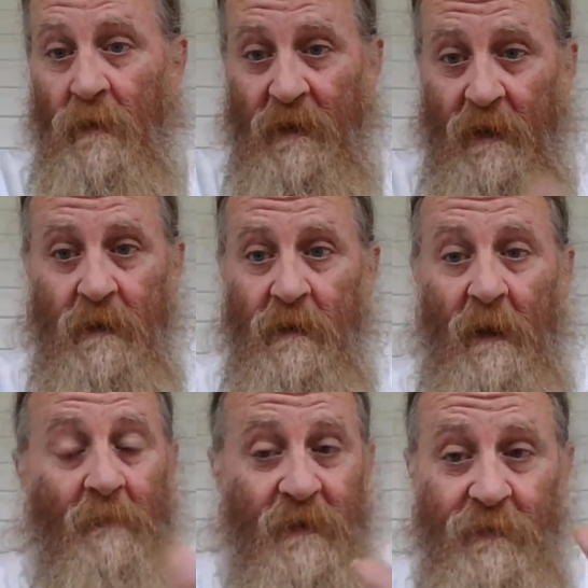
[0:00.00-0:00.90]
Okay,
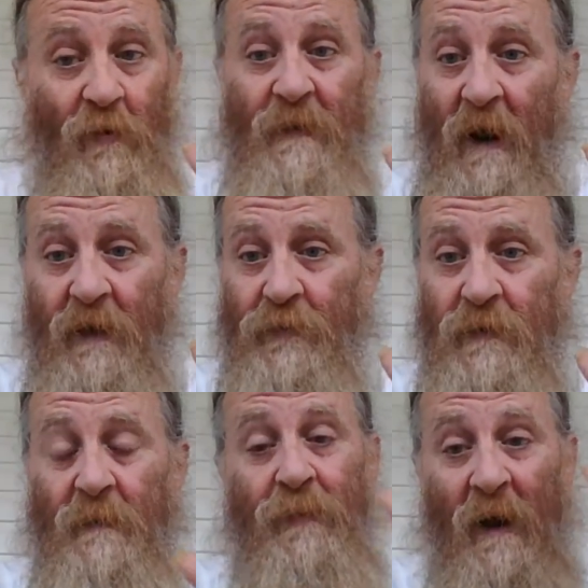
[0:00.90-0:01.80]
I'm just gonna be honest
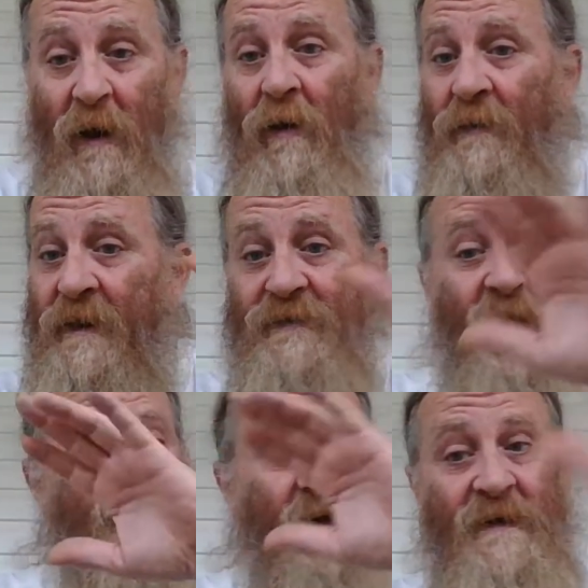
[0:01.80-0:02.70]
with you. Paul didn't
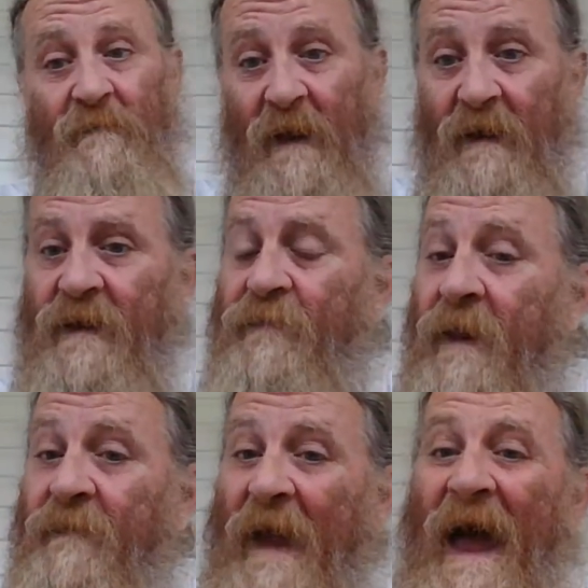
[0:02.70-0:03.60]
say nothing about it.
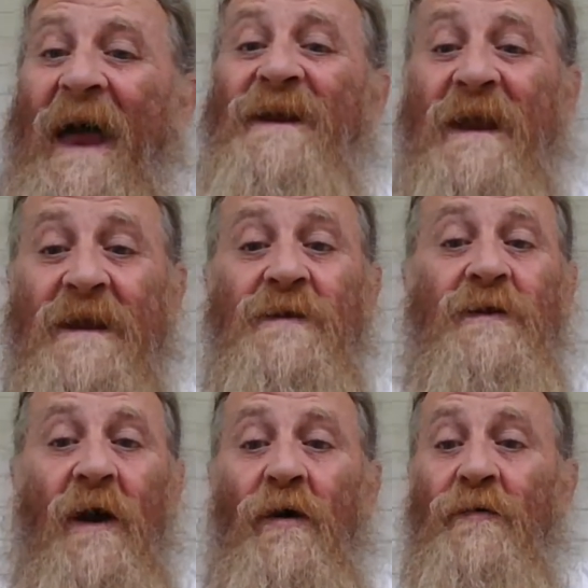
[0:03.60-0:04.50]
if if I need
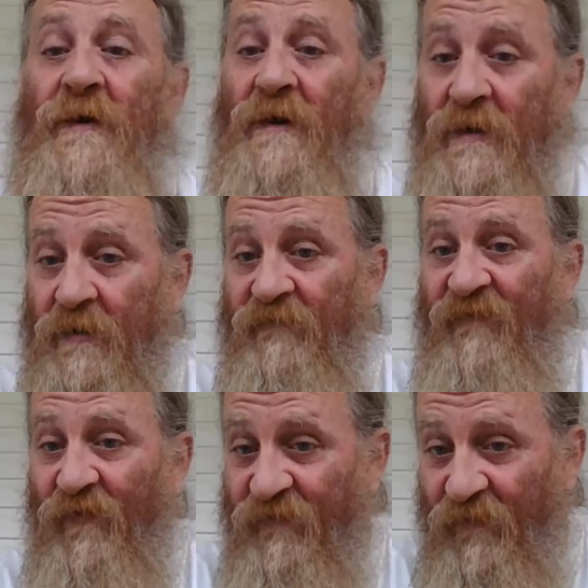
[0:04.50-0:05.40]
to know who the
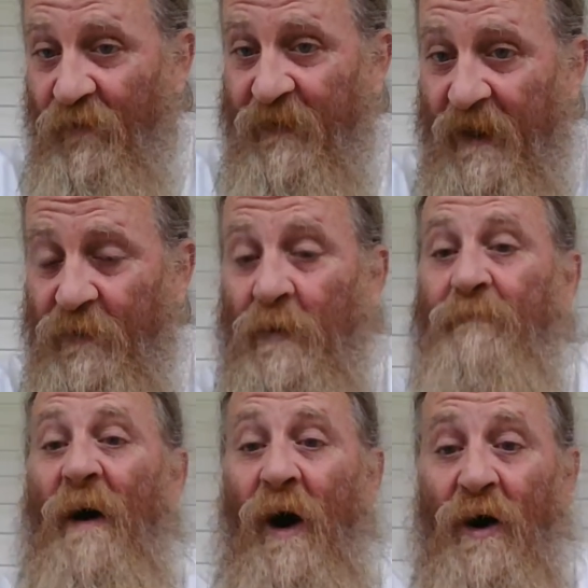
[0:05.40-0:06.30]
144,000
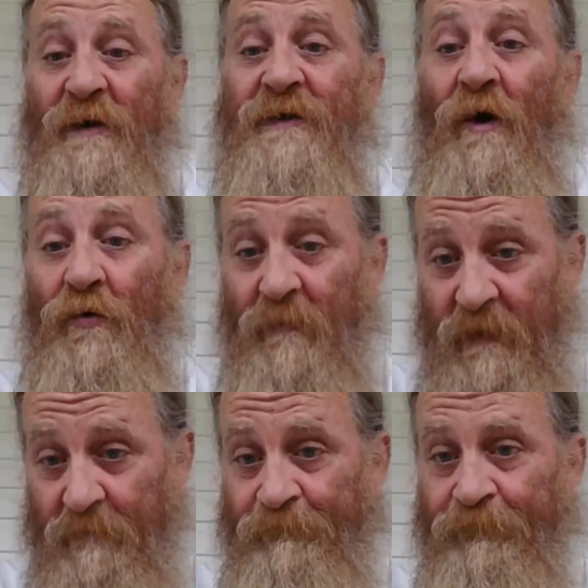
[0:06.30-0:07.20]
Paul had told me.